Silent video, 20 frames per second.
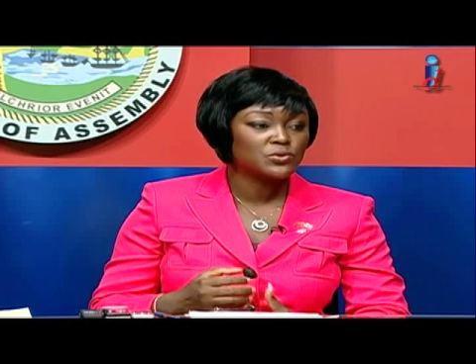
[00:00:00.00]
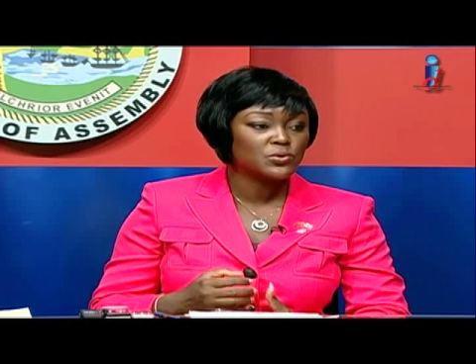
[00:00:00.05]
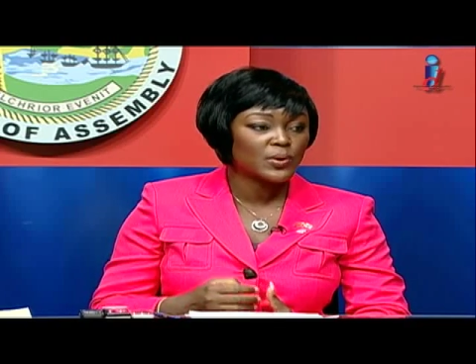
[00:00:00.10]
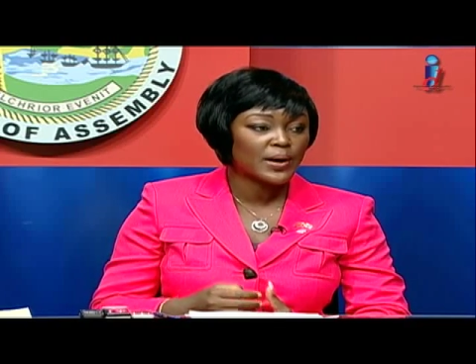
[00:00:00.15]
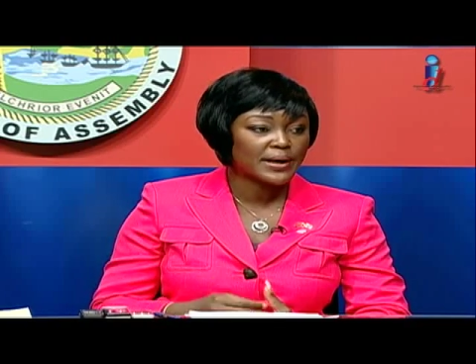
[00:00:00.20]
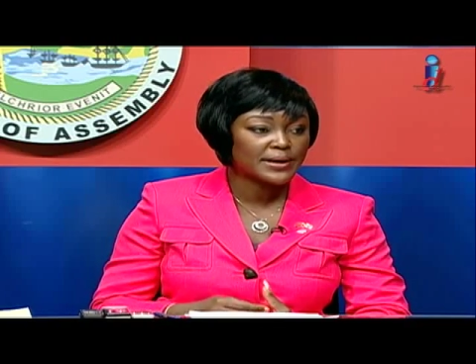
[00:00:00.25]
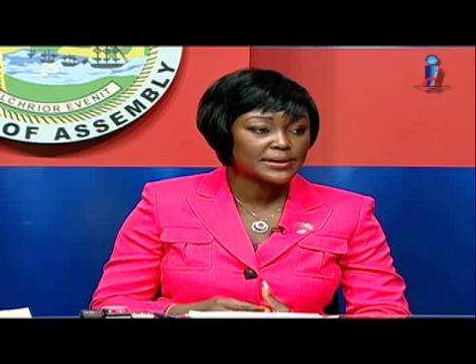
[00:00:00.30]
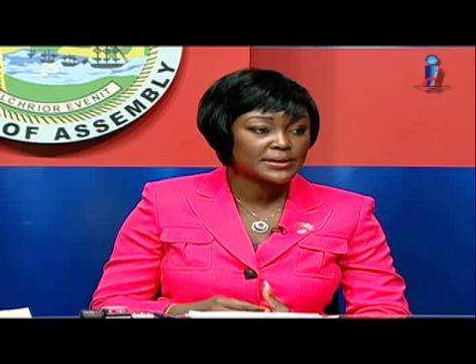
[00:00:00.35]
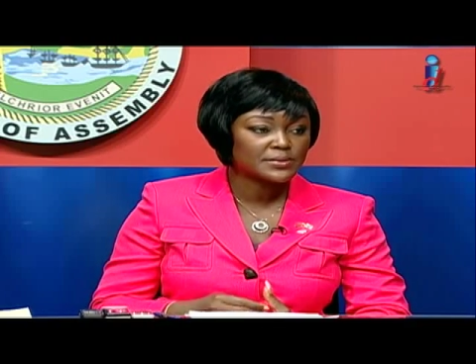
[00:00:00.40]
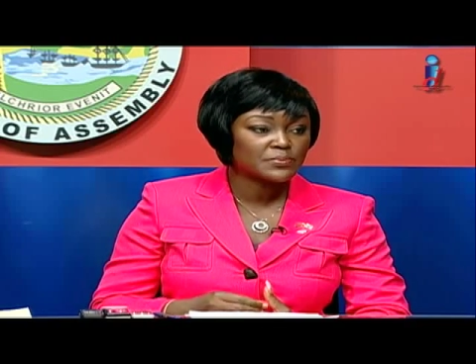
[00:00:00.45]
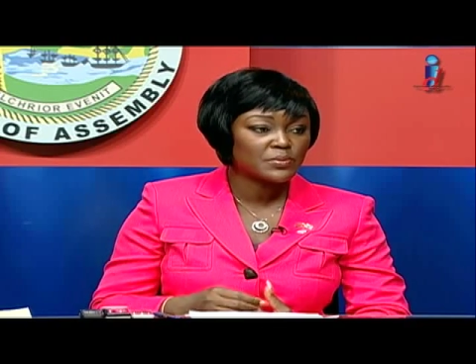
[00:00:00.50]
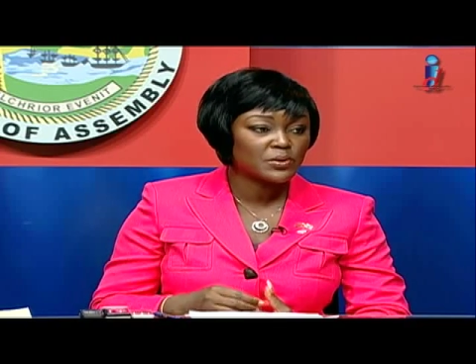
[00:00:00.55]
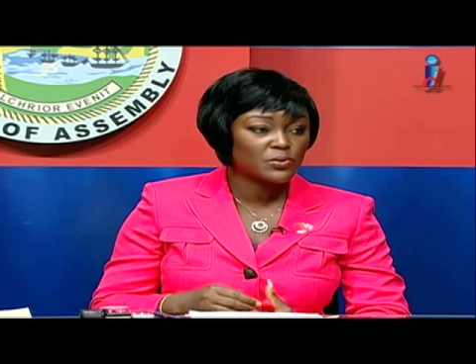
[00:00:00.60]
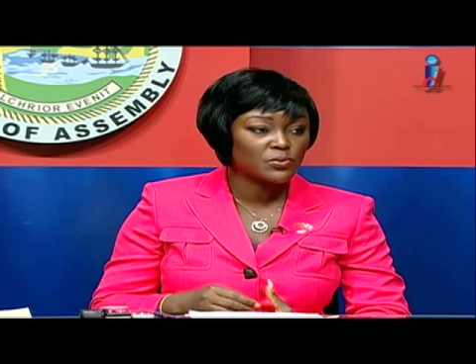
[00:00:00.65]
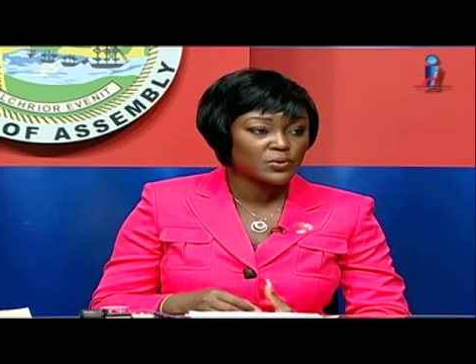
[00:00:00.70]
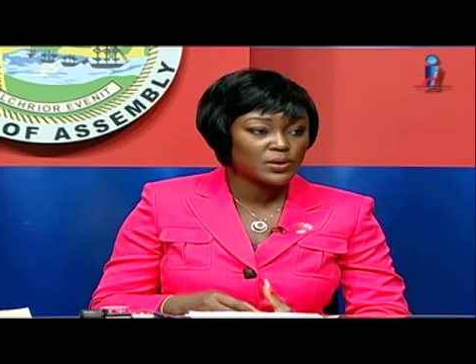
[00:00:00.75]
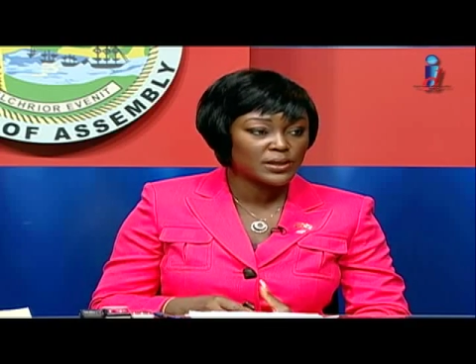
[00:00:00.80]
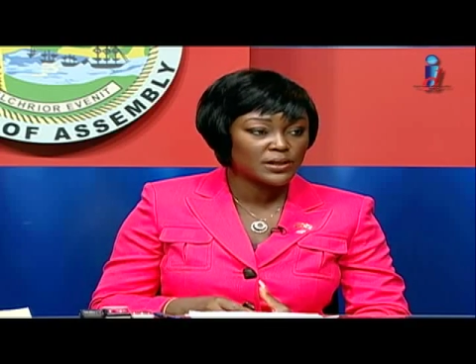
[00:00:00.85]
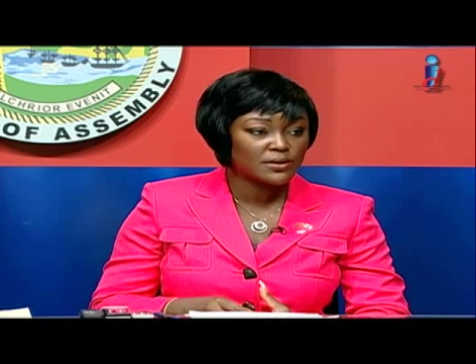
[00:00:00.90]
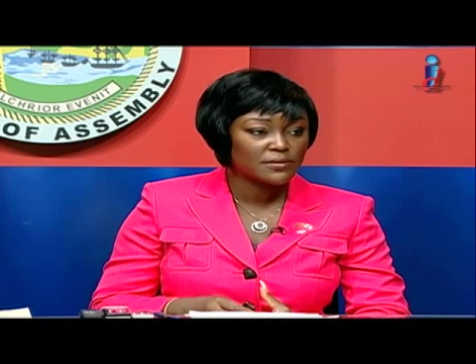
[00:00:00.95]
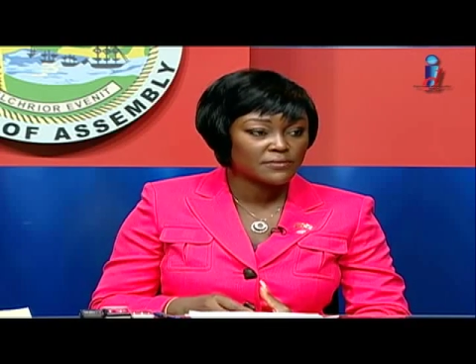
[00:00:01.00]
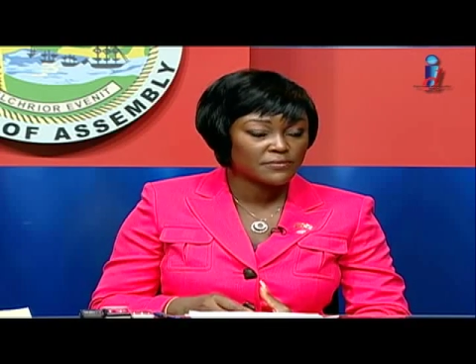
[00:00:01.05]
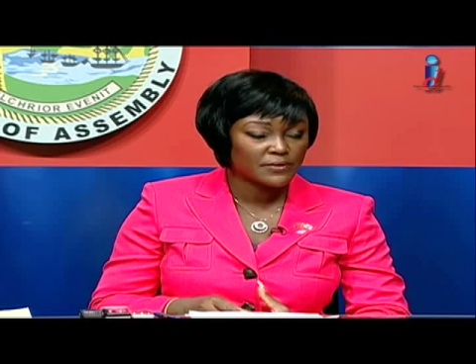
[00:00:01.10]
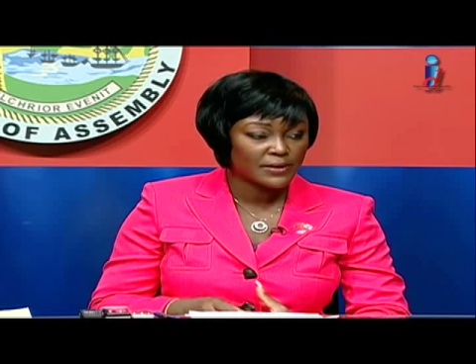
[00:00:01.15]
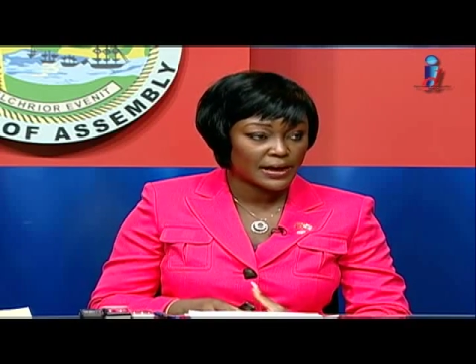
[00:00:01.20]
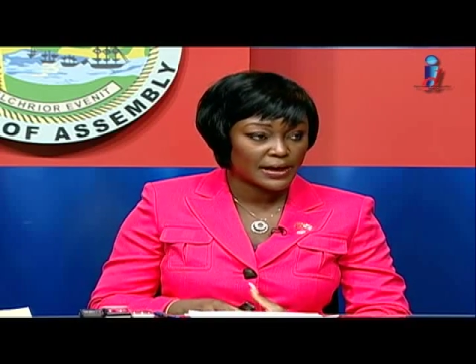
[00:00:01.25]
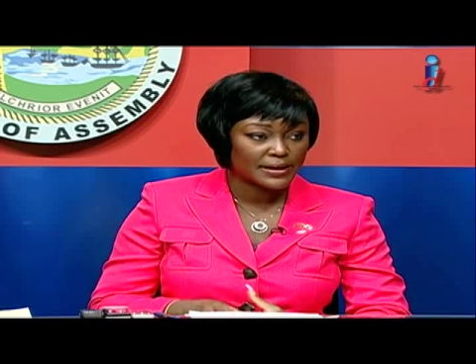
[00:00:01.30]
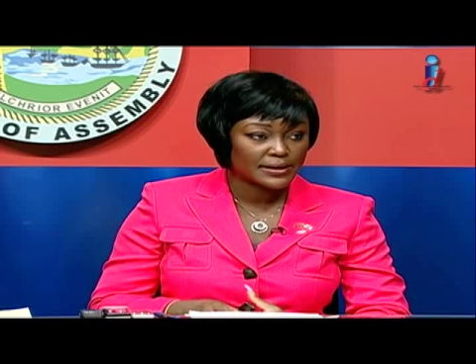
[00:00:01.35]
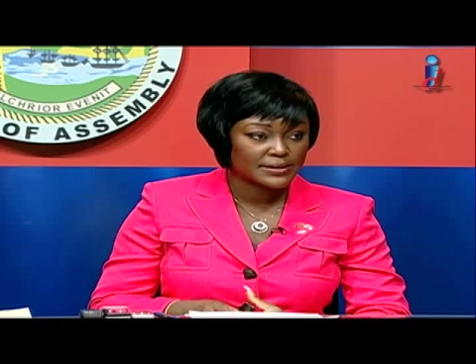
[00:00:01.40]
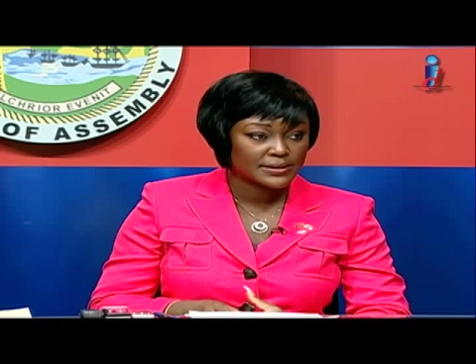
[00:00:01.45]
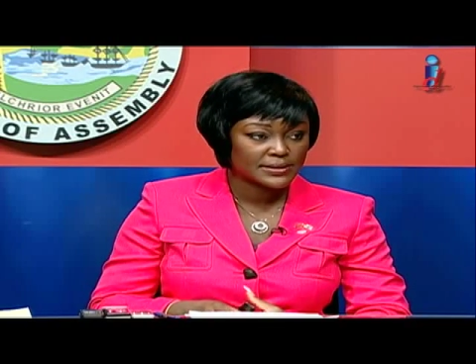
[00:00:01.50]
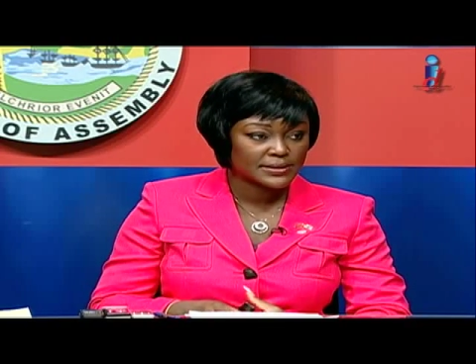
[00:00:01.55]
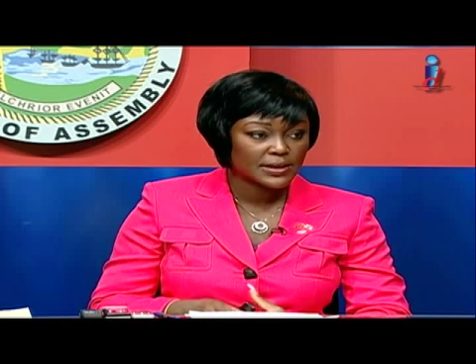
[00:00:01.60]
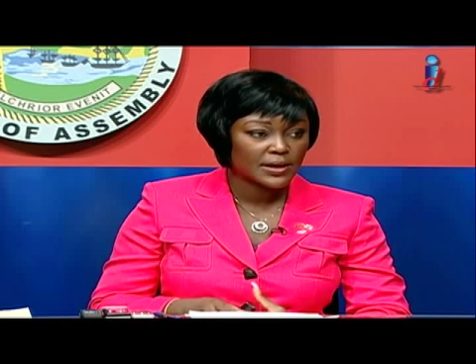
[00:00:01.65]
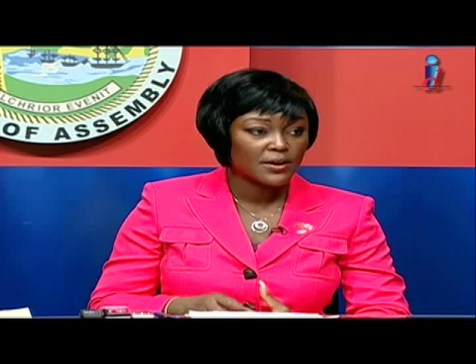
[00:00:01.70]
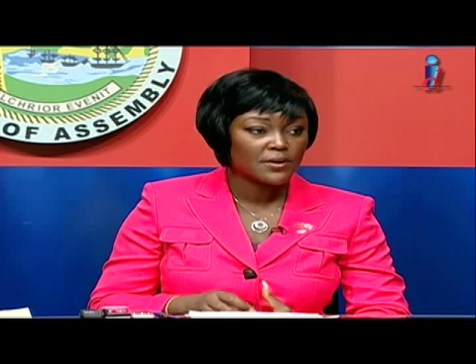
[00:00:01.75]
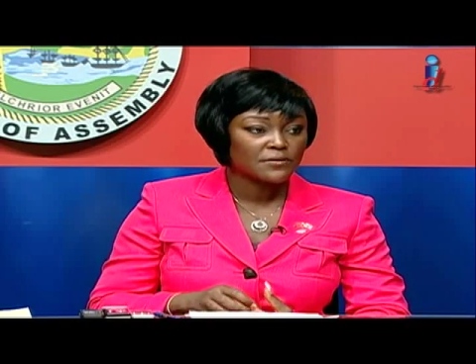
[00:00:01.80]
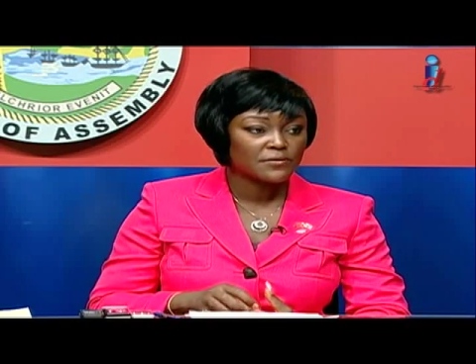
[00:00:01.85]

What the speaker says: twice-per-week flights